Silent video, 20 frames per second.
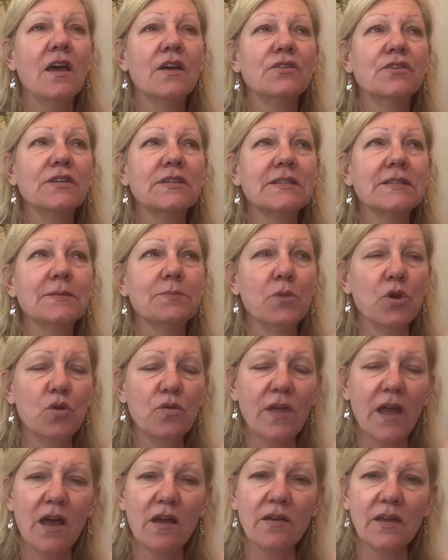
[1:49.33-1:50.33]
to
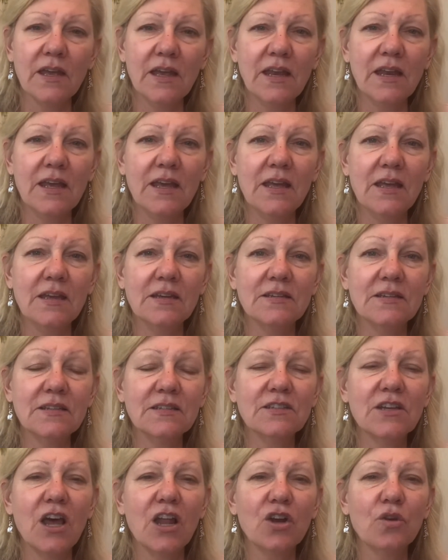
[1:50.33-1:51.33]
smooth out any
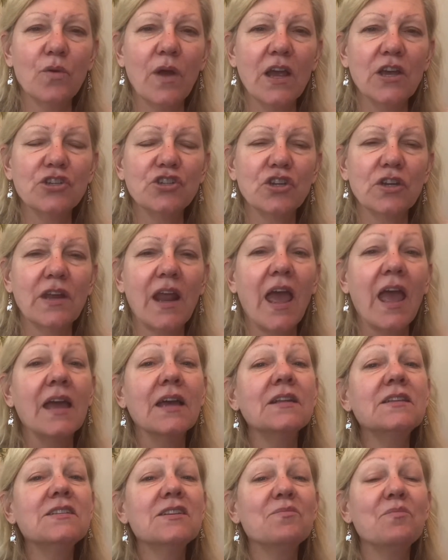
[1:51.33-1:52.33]
discoloration,
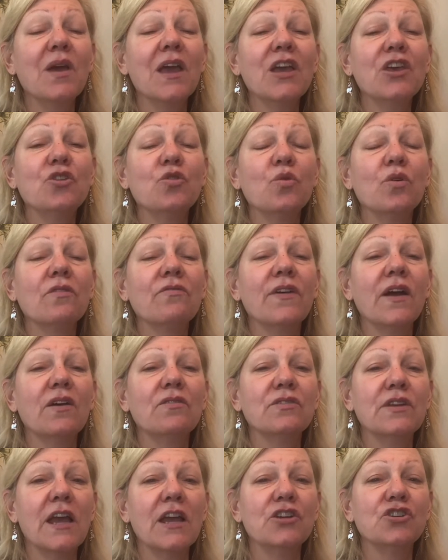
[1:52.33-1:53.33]
and to make your
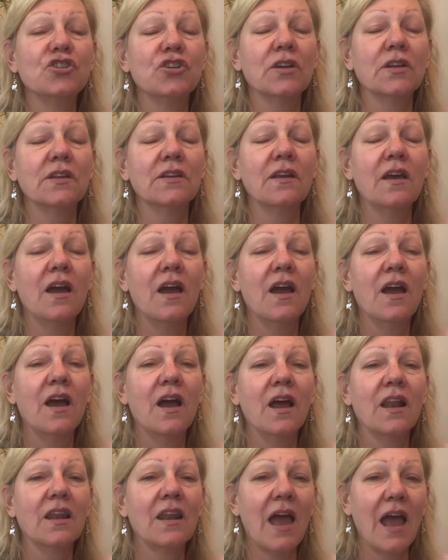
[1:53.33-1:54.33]
foundation
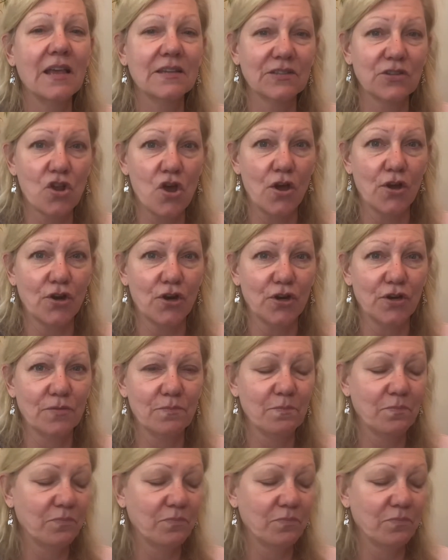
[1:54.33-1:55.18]
last longer.